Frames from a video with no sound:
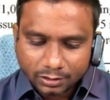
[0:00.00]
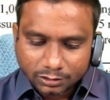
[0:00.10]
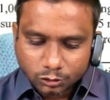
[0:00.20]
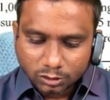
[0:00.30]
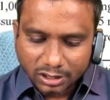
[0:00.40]

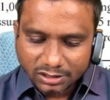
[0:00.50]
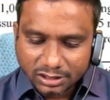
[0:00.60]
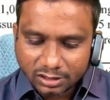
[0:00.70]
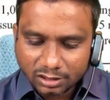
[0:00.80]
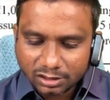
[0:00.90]
So
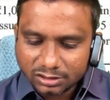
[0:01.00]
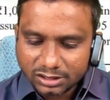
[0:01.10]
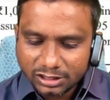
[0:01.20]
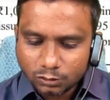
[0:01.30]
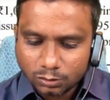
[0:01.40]
consignor, consignee,
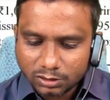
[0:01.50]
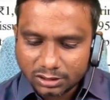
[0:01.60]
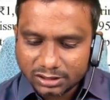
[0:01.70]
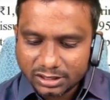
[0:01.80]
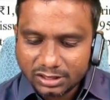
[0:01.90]
no,
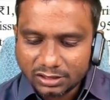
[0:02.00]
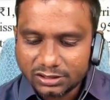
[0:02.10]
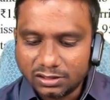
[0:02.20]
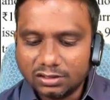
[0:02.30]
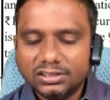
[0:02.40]
consignee,
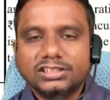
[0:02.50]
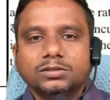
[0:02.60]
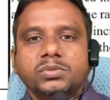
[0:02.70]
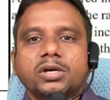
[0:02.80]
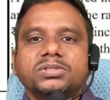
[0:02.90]
consignor. Yes,
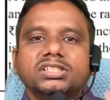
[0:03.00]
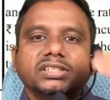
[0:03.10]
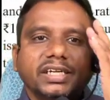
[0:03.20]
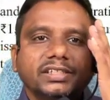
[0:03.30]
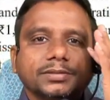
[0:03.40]
B option is
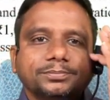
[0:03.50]
correct.